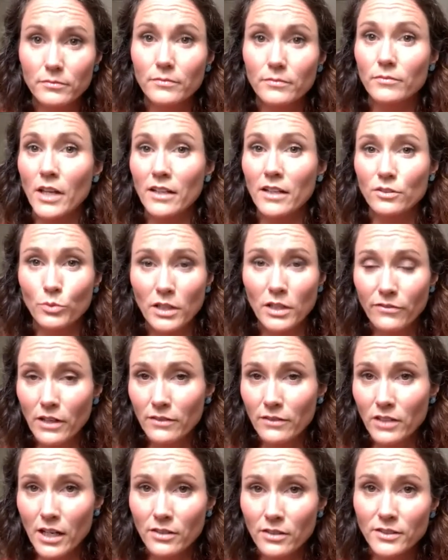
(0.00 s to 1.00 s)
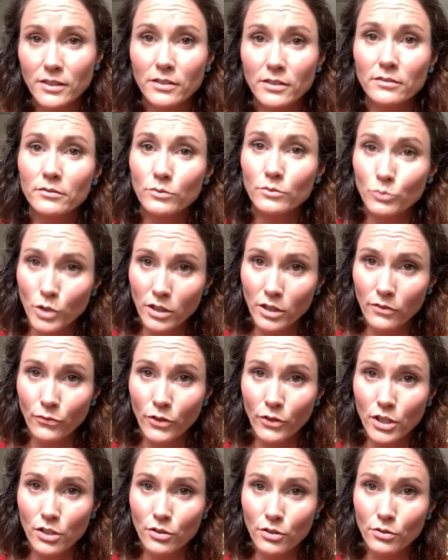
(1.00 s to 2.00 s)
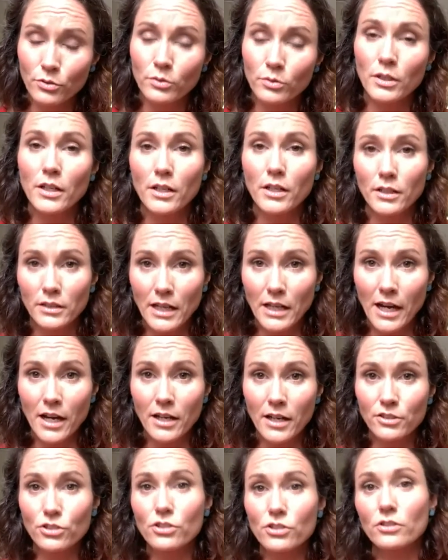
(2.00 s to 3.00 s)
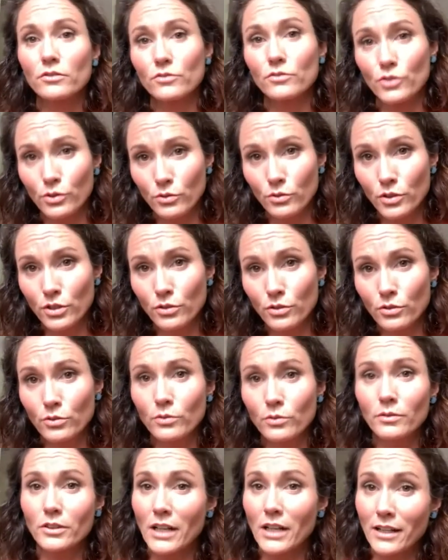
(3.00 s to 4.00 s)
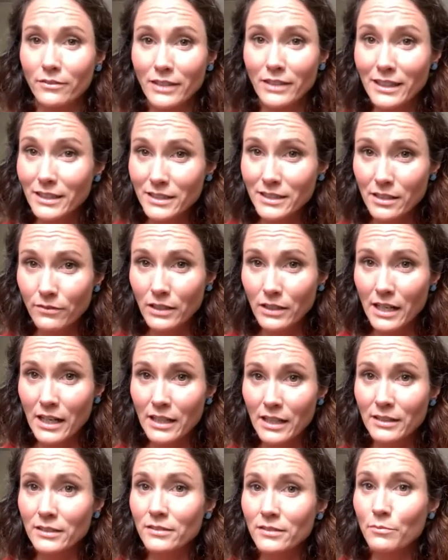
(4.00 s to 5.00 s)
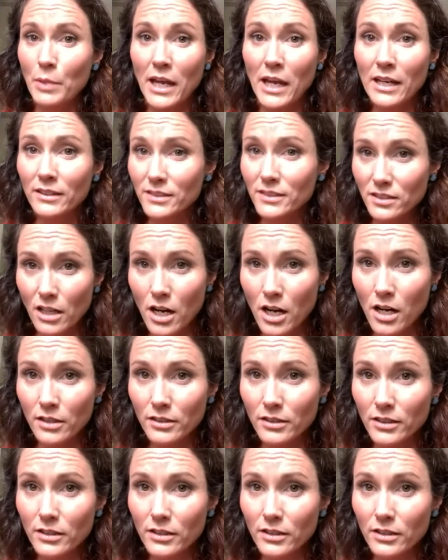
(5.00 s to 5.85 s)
That $25,000 working for you, cash to you, kind of like a dividend paying stock,